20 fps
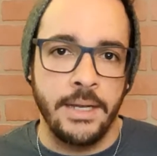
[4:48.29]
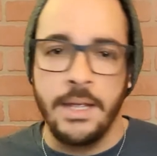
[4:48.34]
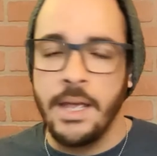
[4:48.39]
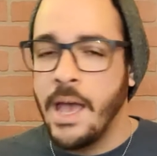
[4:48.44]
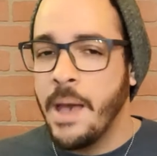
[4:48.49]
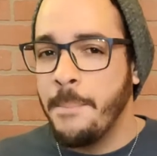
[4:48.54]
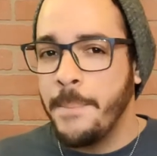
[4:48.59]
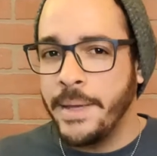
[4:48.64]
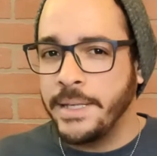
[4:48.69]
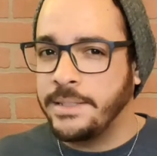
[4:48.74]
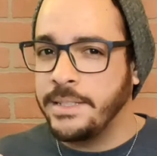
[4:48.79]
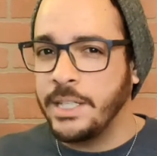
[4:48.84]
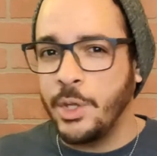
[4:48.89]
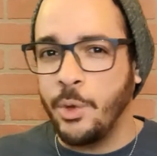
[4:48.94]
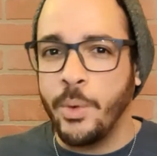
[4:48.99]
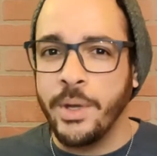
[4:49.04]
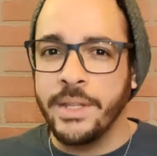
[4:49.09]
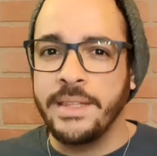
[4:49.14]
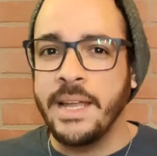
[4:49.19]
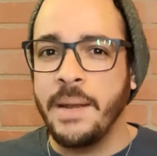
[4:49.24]
And basically
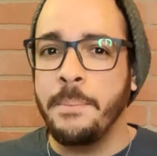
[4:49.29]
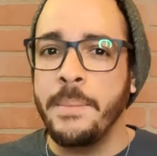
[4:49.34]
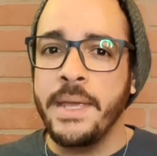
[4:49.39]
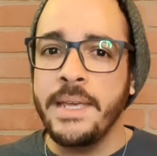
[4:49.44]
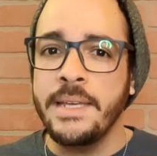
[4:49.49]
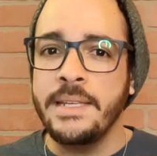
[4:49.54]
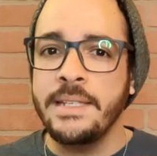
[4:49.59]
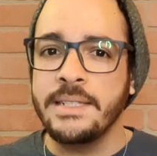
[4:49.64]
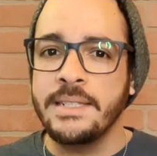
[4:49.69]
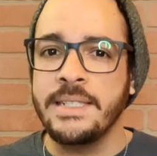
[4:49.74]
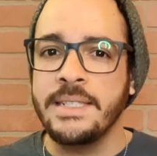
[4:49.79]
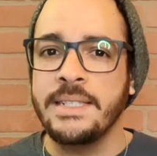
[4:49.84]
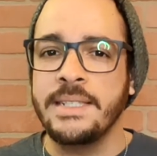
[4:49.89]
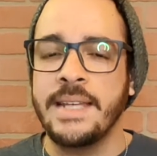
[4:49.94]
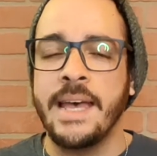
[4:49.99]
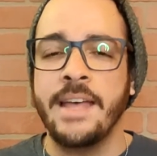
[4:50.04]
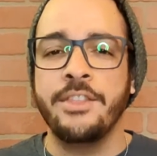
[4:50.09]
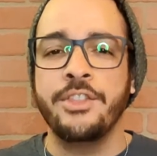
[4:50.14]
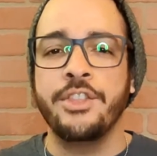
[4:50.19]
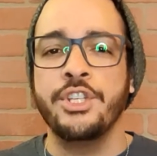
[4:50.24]
what that means is
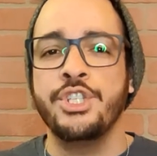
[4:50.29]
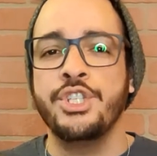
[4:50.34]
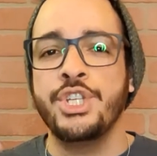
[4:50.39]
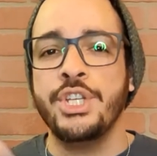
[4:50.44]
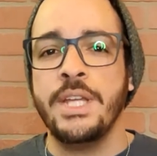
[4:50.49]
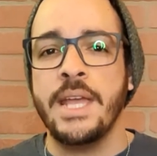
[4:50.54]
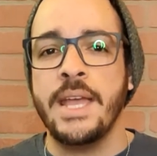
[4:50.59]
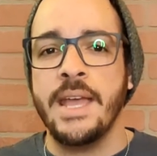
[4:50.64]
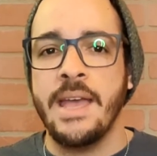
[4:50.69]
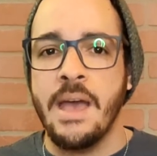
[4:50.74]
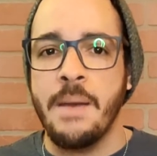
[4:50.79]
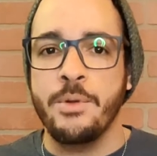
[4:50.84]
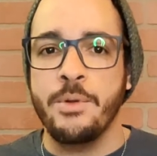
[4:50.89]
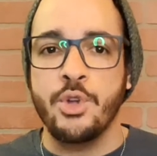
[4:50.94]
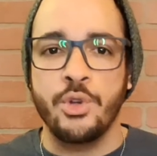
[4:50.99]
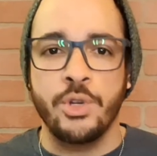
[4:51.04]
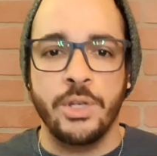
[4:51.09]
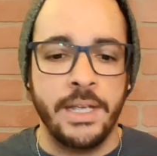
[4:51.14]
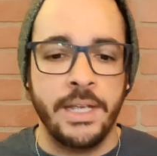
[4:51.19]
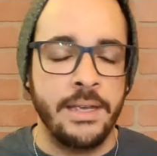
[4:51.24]
that the
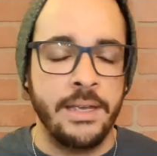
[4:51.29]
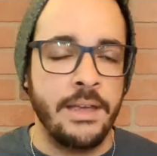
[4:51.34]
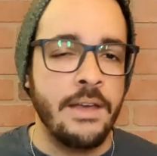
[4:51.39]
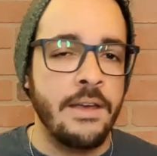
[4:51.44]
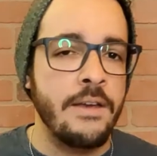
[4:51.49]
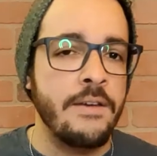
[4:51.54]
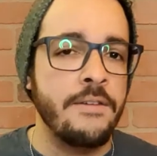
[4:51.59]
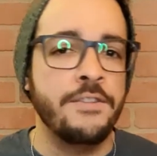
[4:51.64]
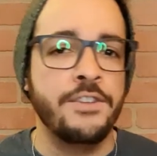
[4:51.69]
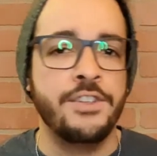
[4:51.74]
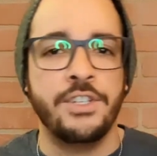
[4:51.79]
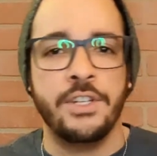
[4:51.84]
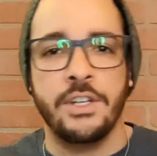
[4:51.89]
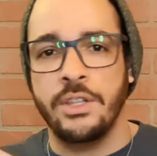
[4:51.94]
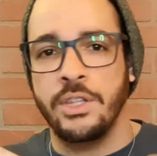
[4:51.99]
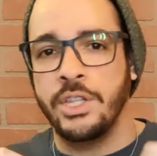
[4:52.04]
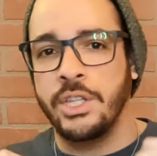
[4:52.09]
GM gives